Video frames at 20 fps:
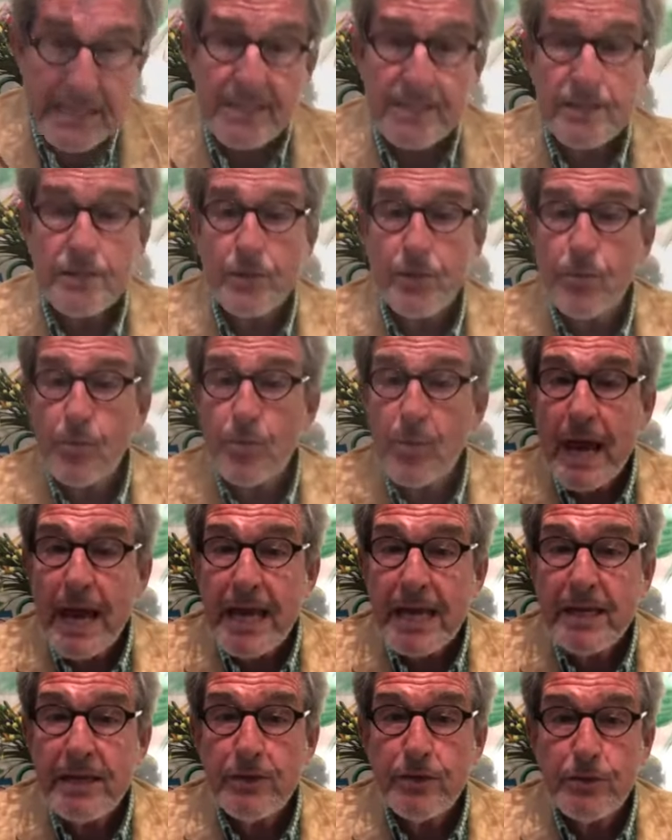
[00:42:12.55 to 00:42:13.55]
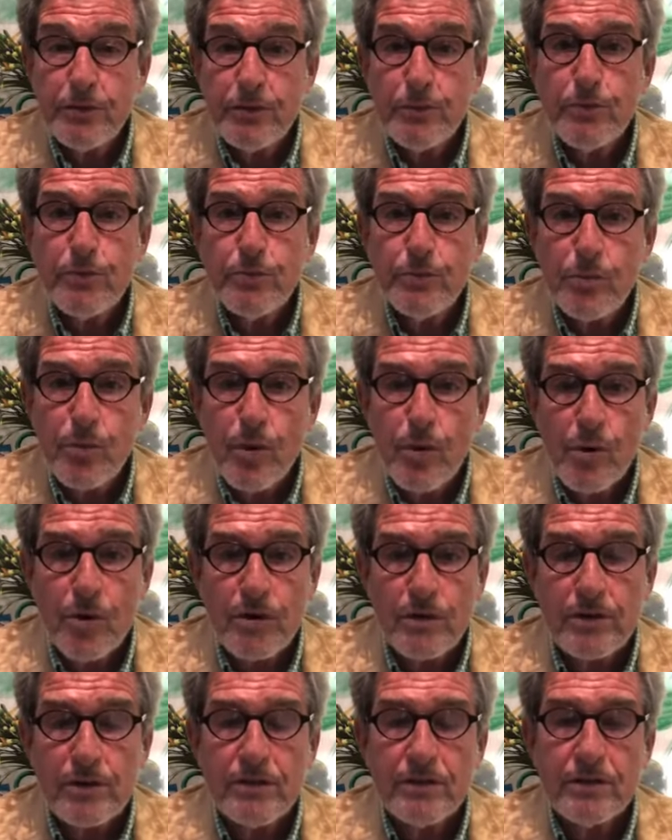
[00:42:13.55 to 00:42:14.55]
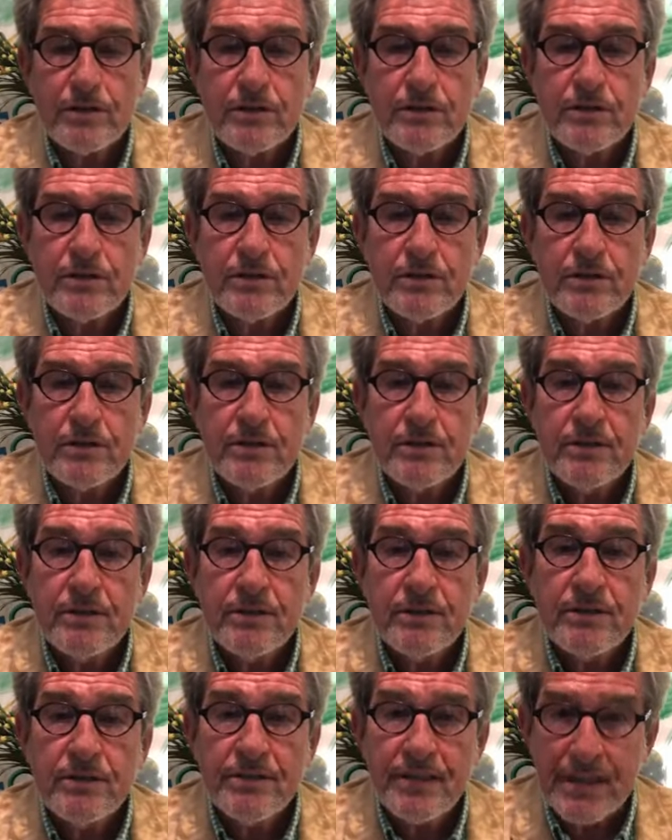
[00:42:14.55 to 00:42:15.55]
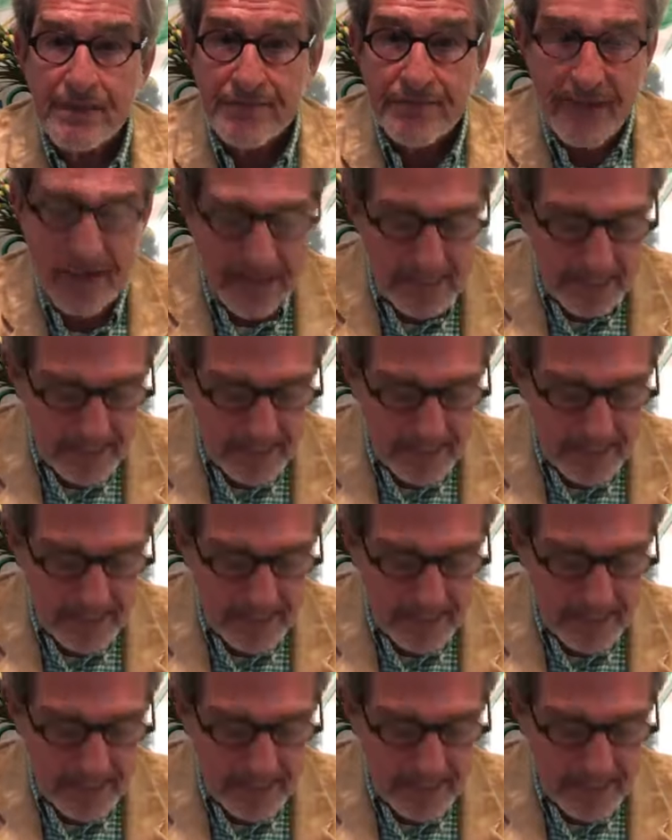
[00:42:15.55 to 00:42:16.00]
it's the way you walk that